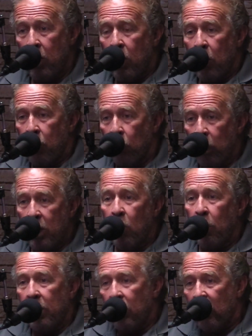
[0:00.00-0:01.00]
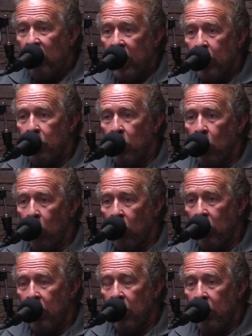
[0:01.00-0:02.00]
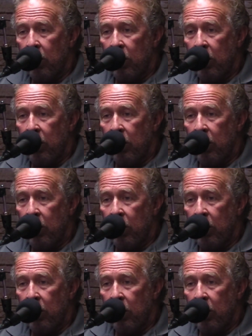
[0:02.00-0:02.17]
Mm-hmm. So we'd go in there and clean up the yard, and